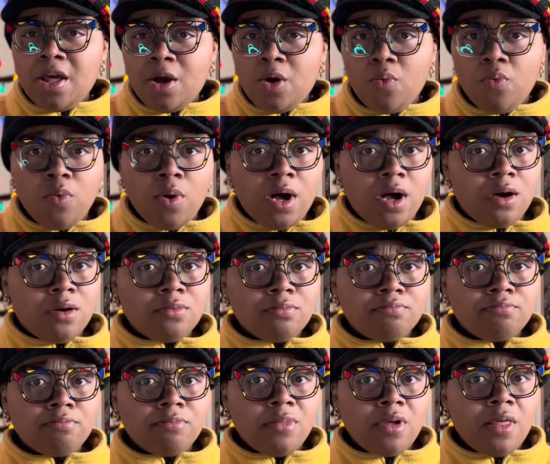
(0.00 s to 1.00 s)
well,
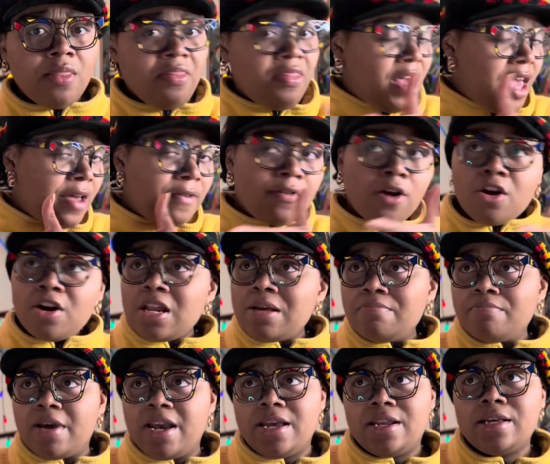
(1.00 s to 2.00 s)
they've already
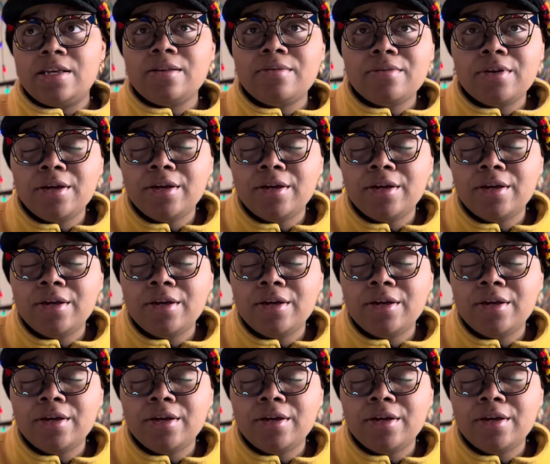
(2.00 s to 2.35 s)
made it.